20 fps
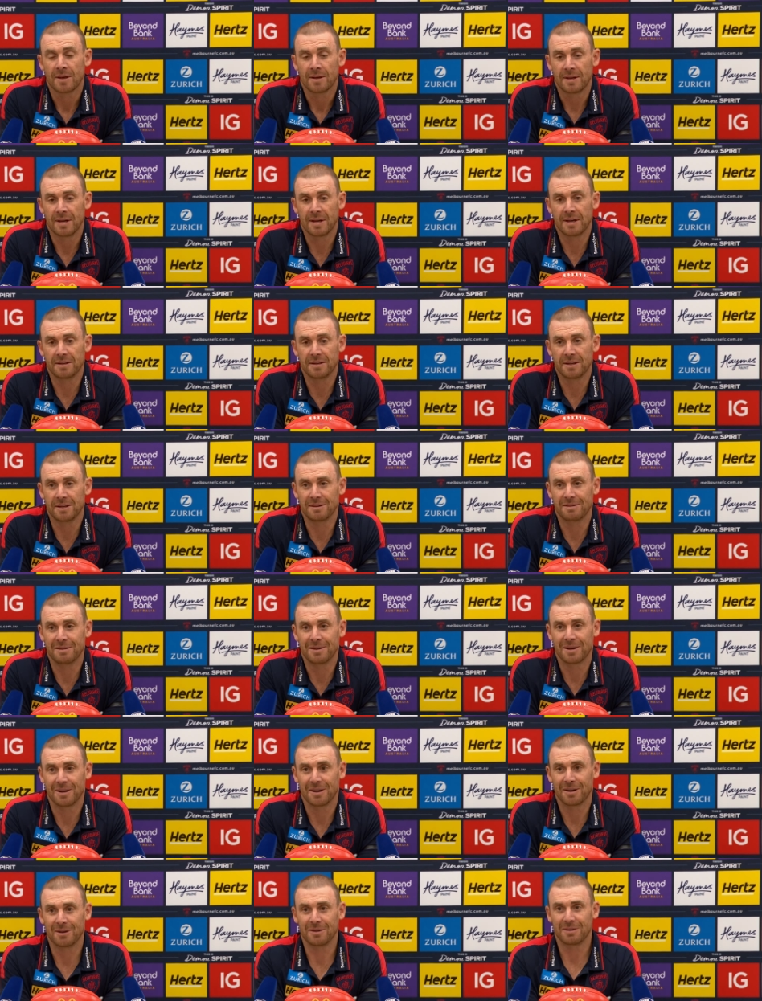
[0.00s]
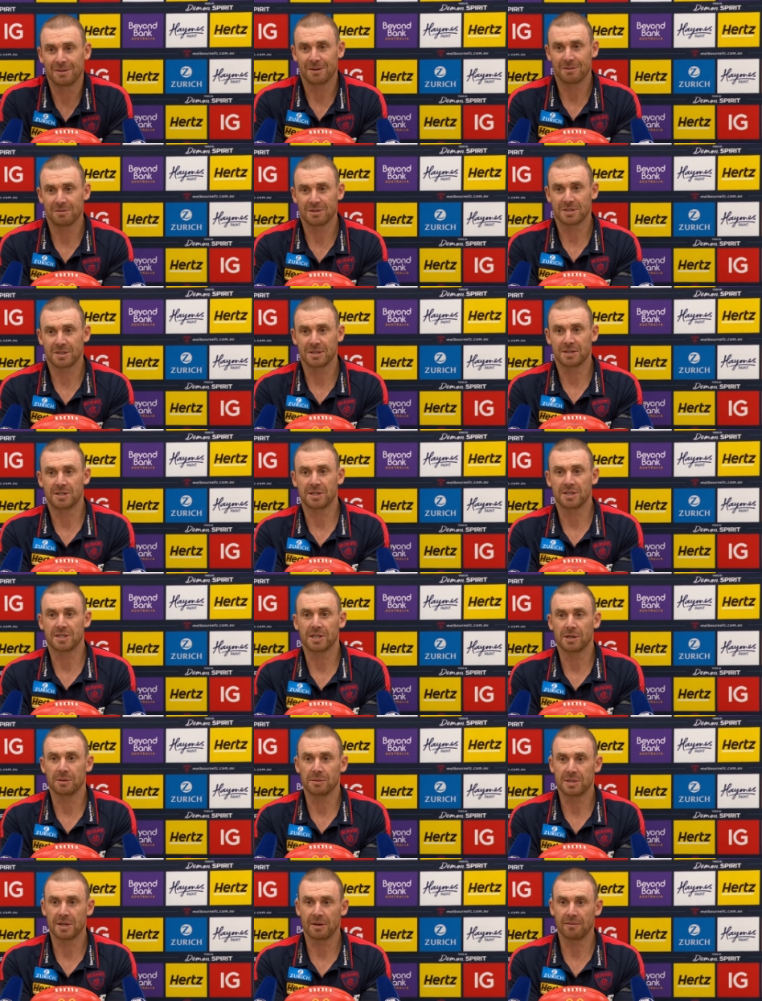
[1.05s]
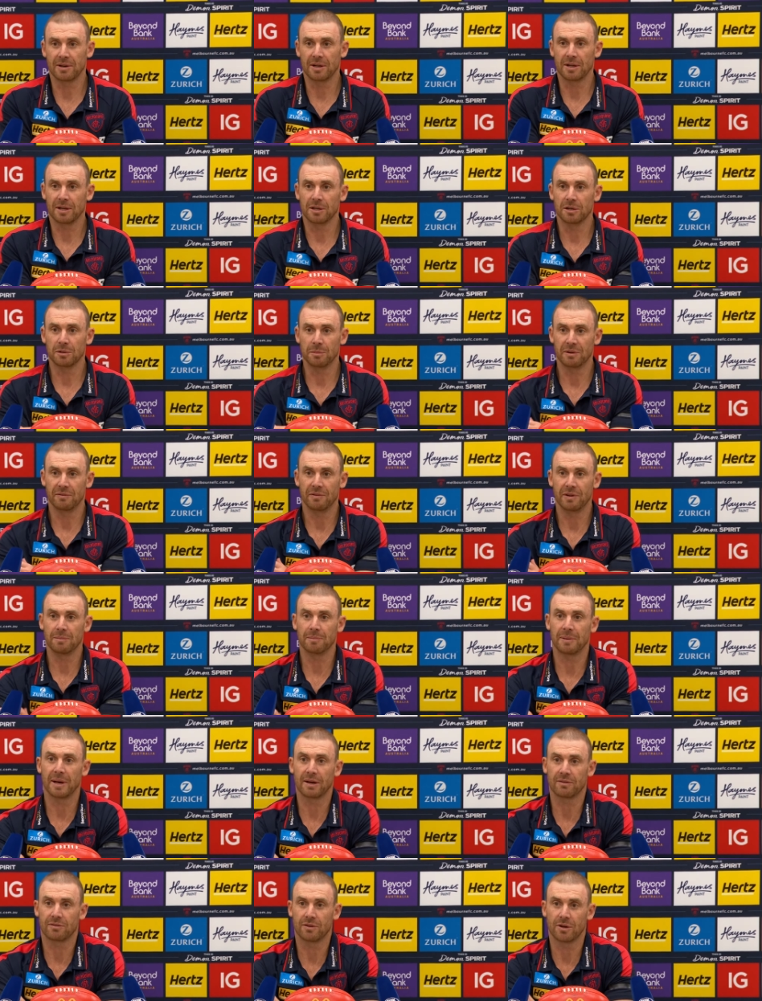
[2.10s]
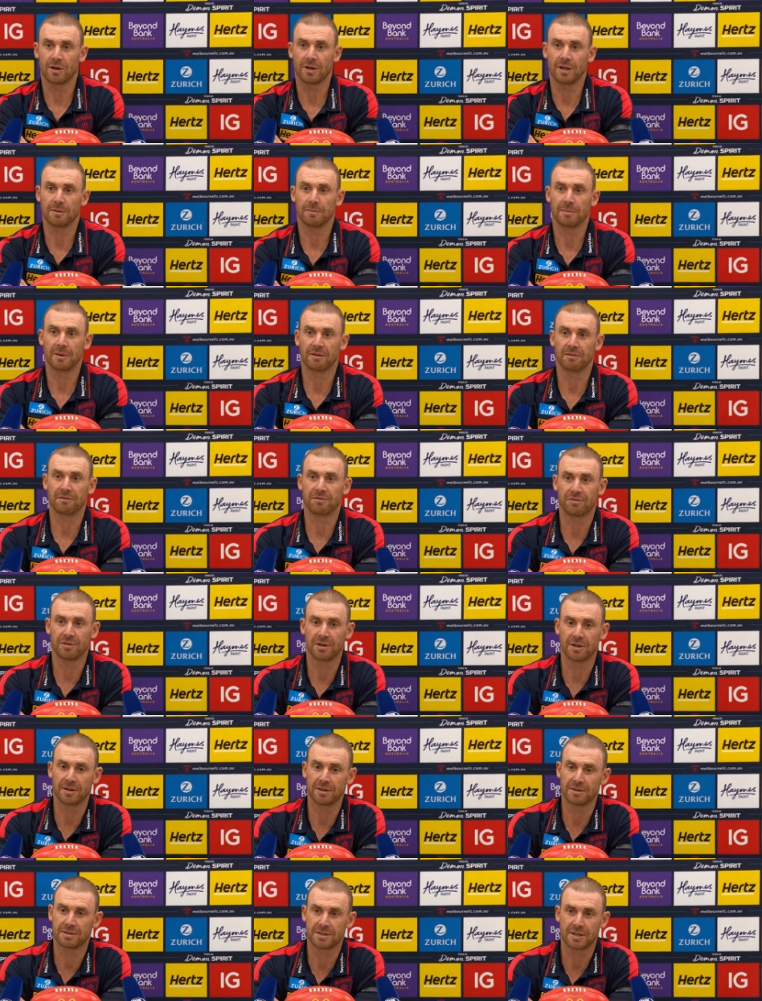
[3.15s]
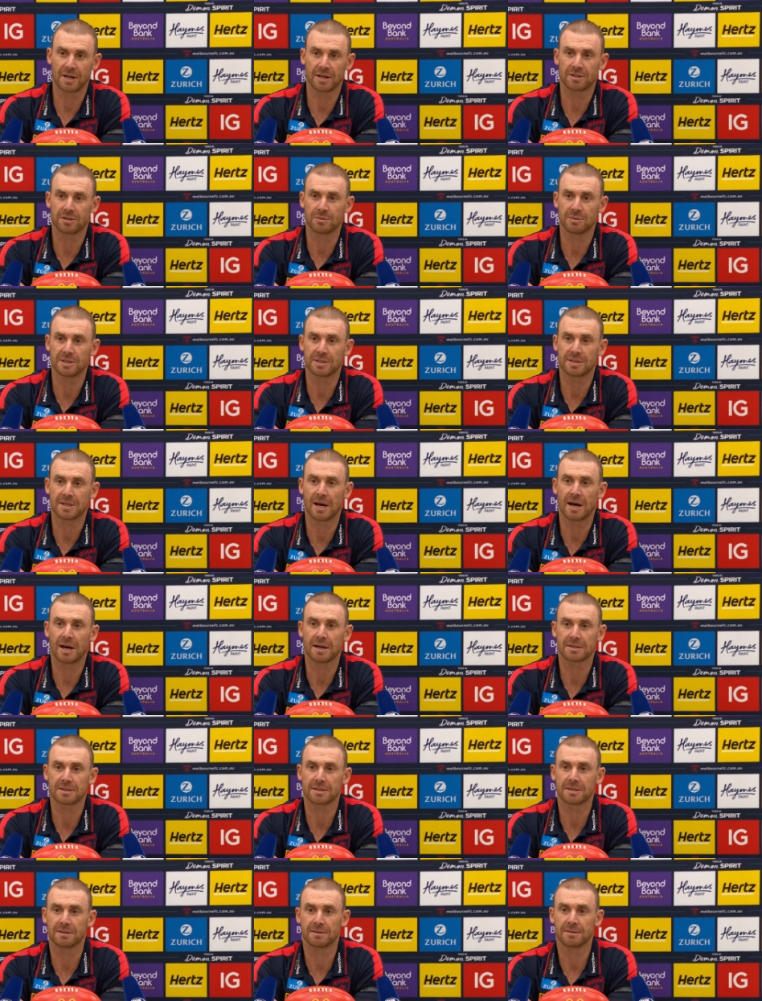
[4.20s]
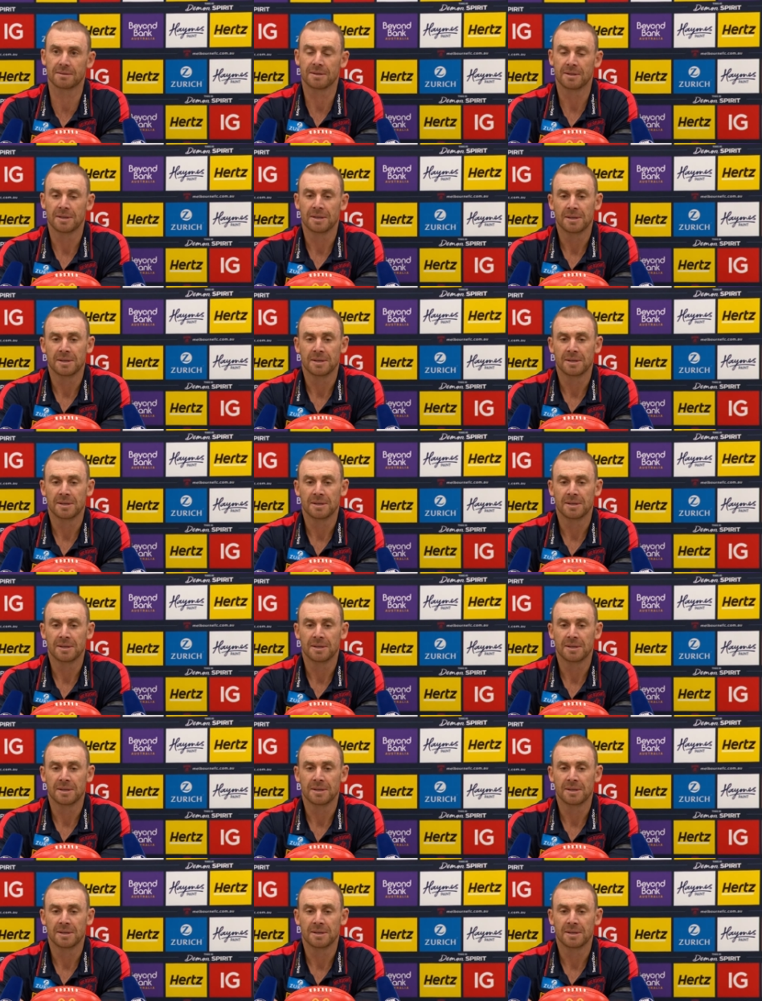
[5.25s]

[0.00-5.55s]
Yeah, he did. You know, obviously Sicily was having a little bit of an impact early, but Fritter stuck to his task, and